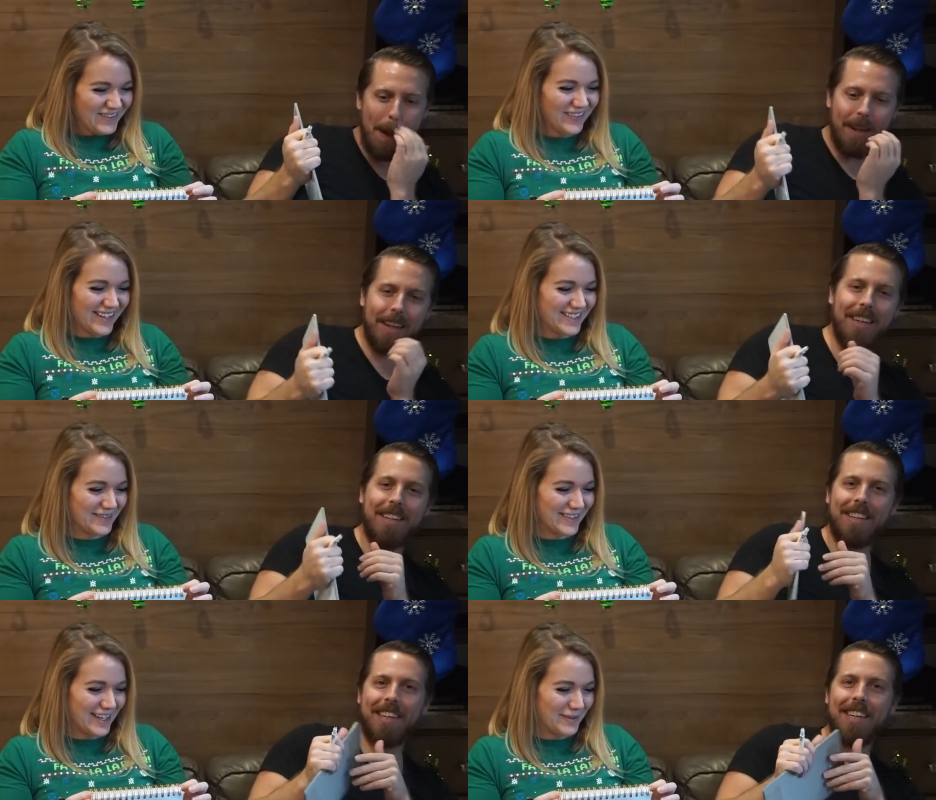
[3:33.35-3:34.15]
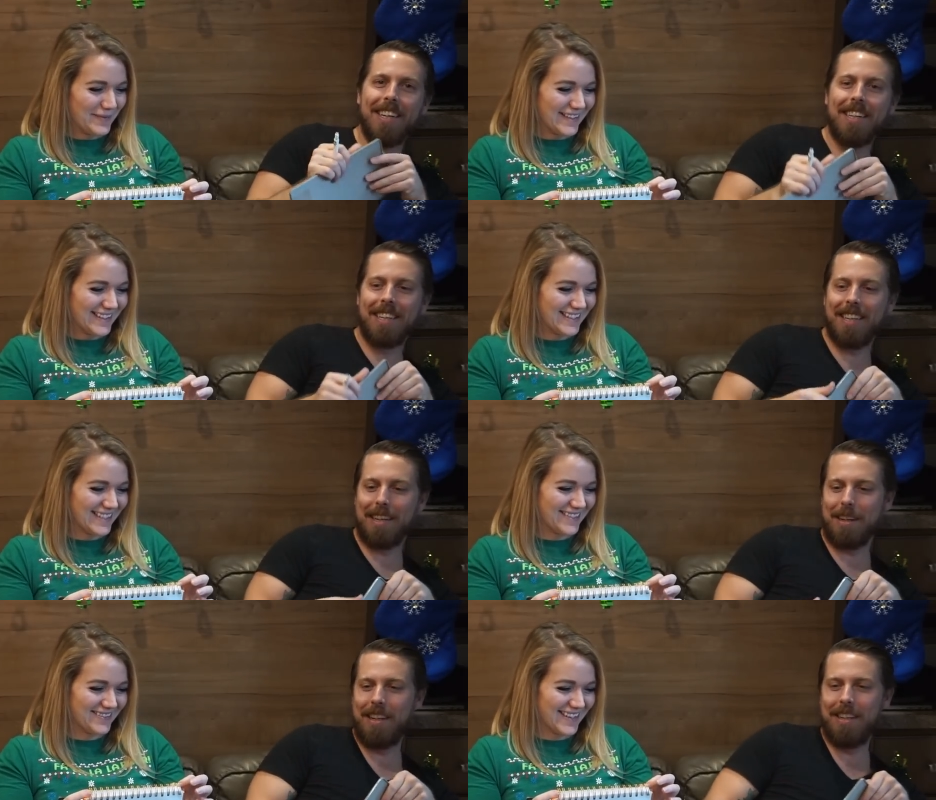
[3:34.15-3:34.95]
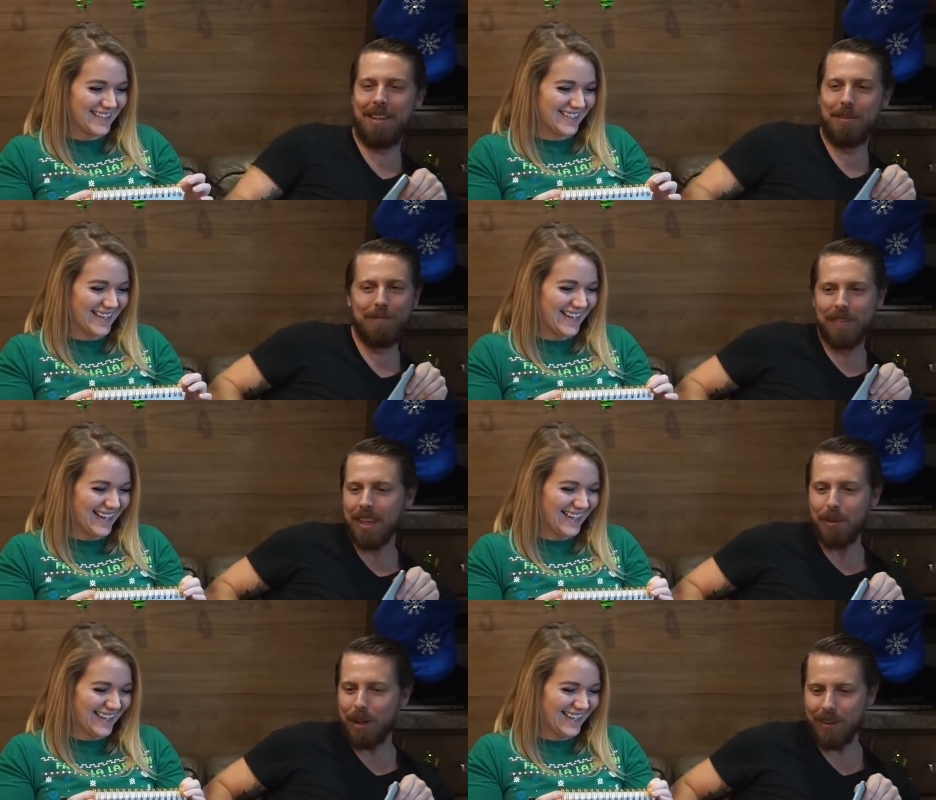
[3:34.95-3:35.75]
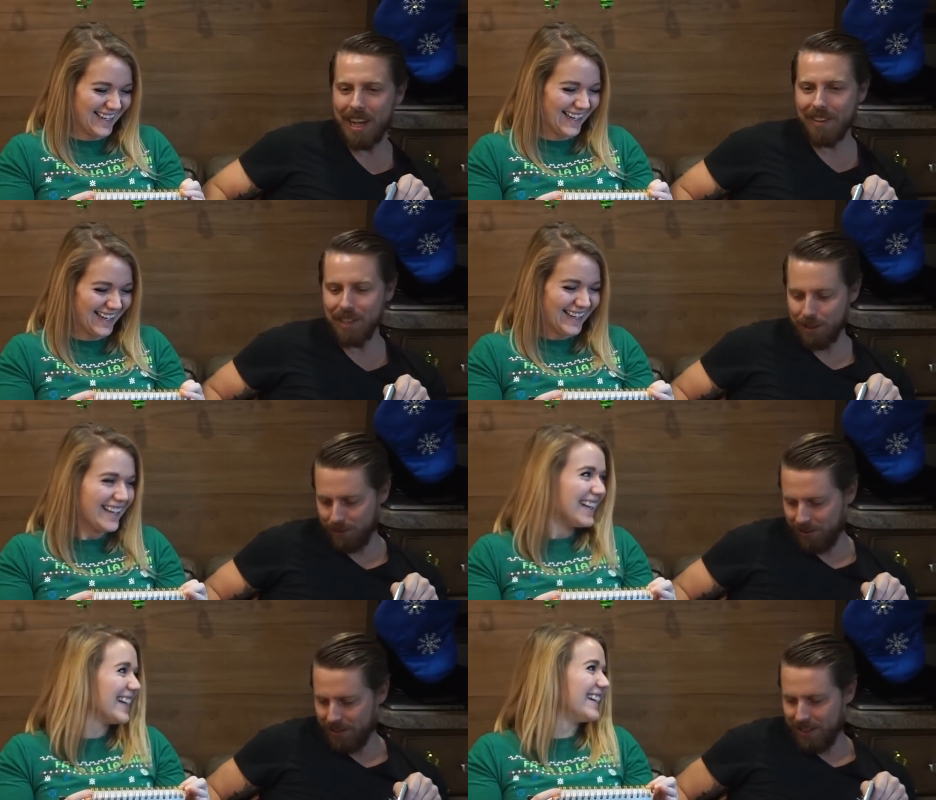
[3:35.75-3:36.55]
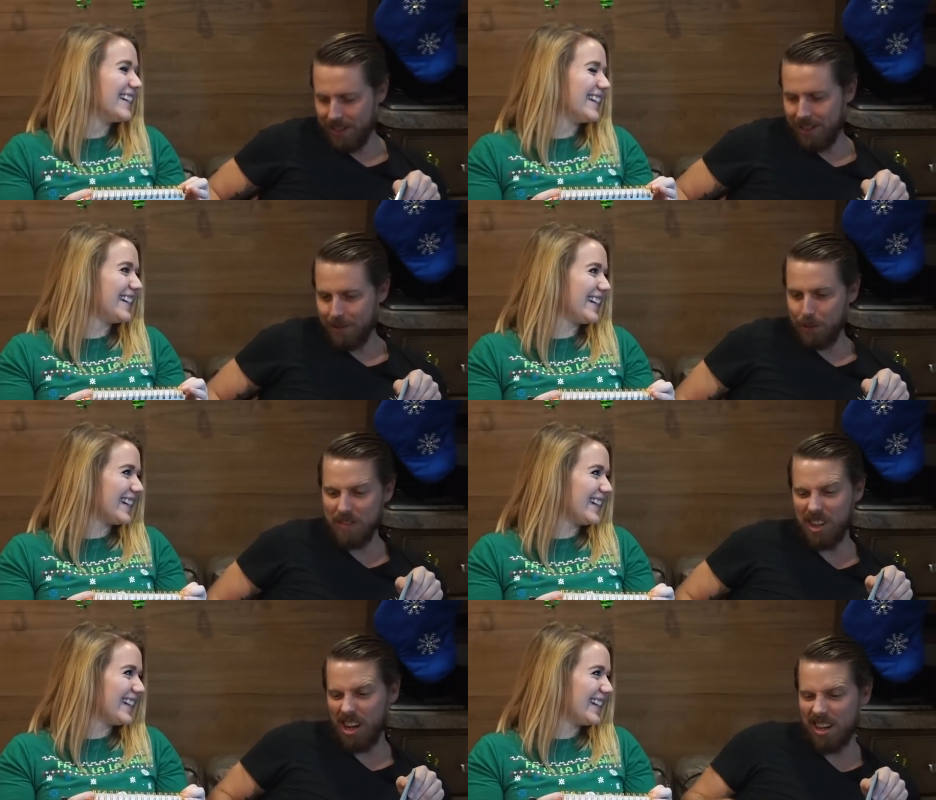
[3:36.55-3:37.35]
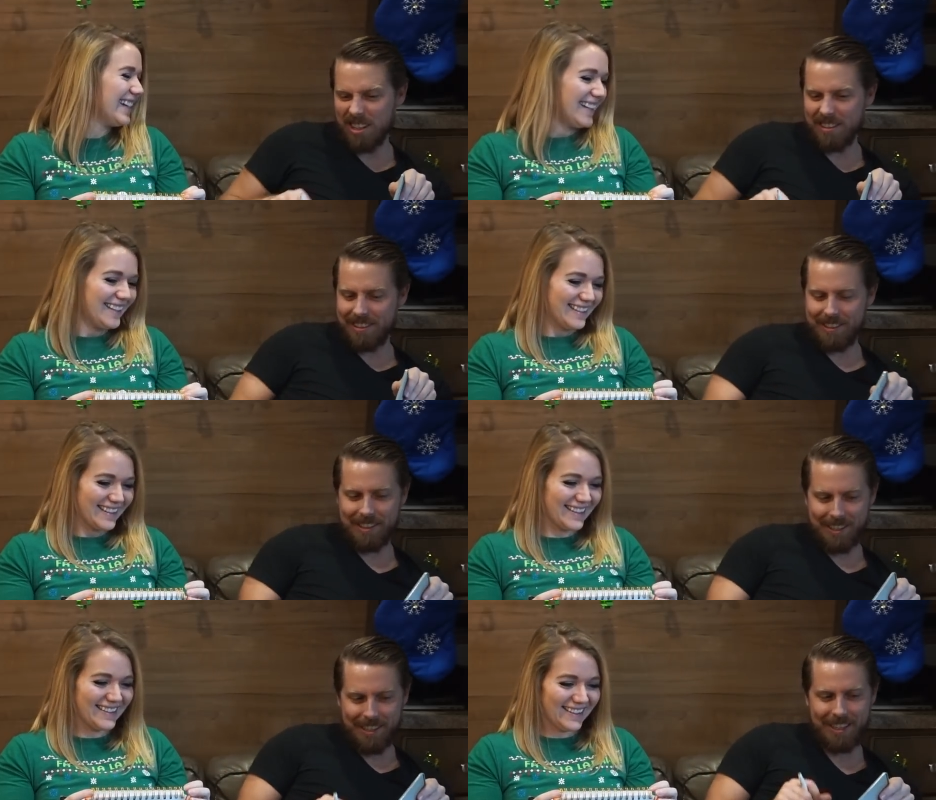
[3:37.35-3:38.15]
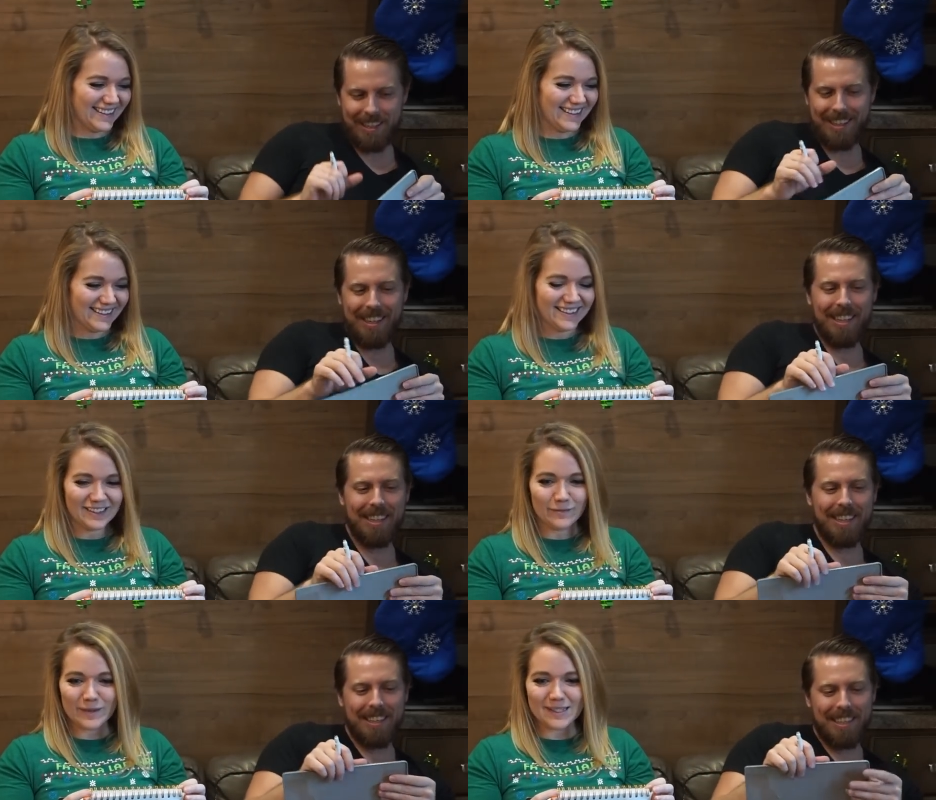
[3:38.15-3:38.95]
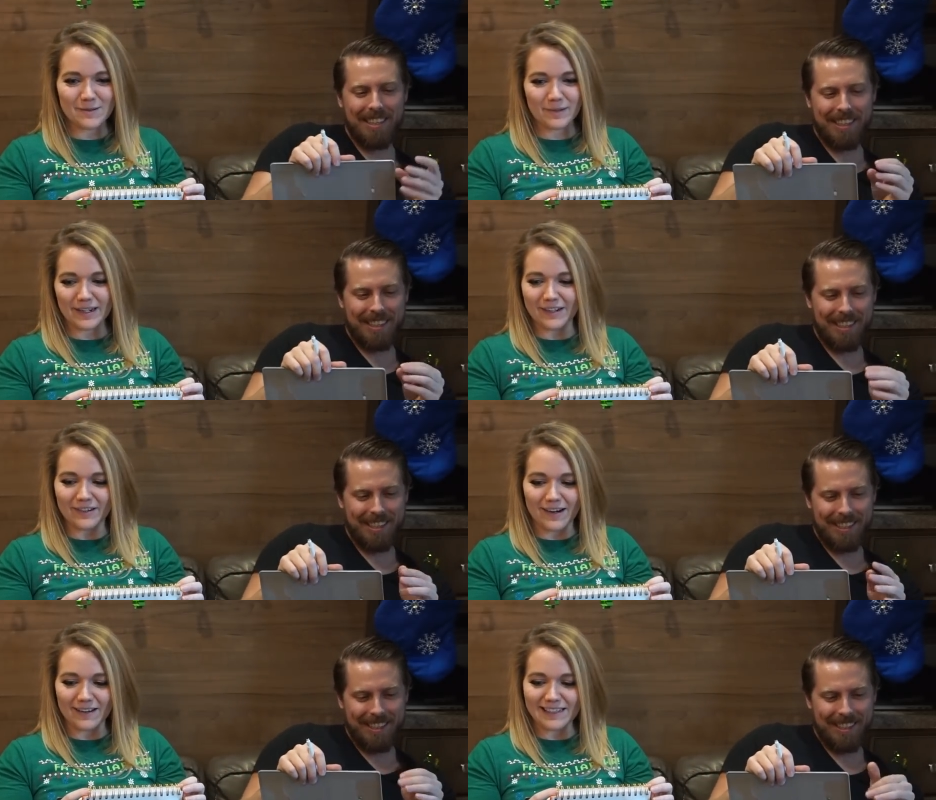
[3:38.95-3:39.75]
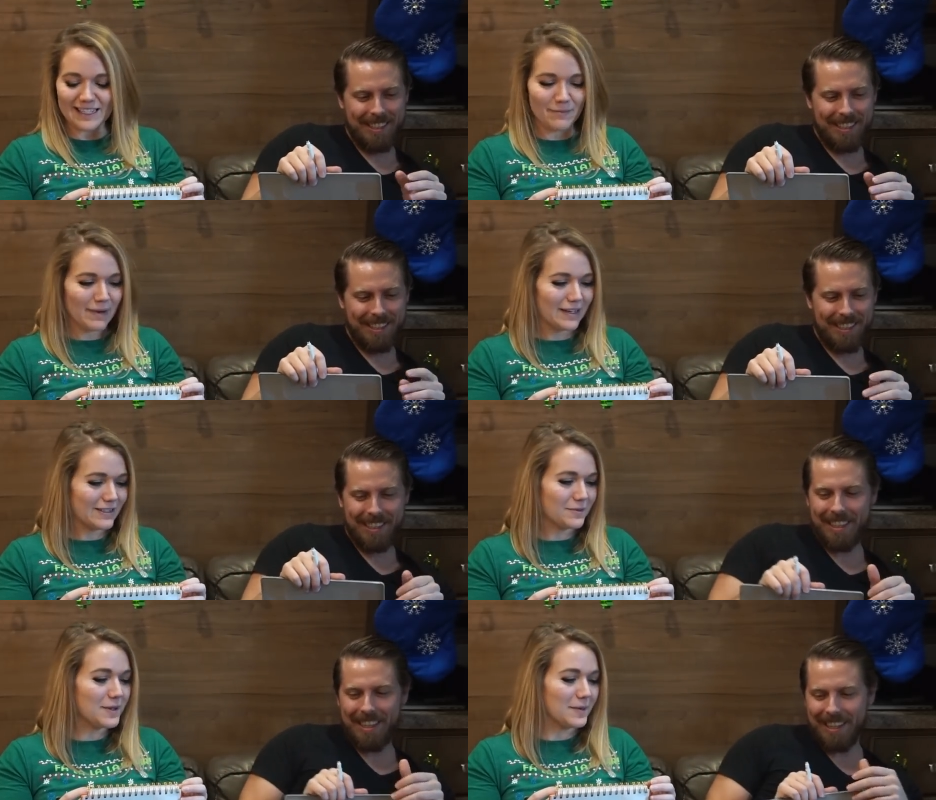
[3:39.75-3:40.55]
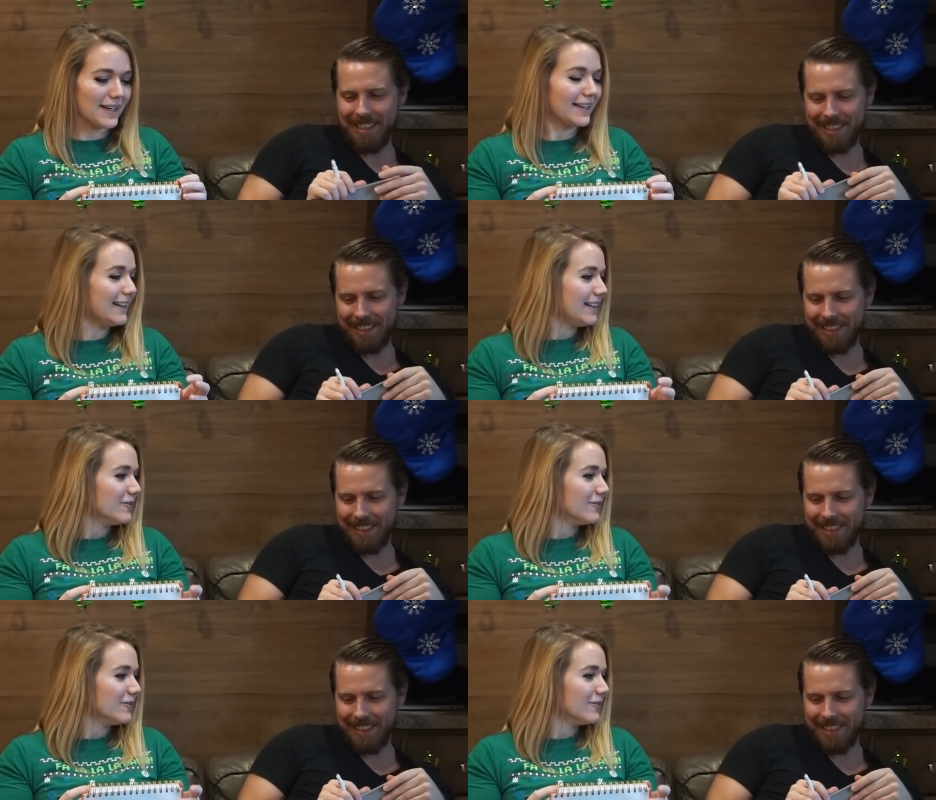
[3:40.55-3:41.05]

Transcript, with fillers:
Speaker 1: Friends would help in this yeah.
Speaker 2: situation. we don't have those. We have dogs.
Speaker 1: Buzz and Brady are not on the same page, so yeah. we win.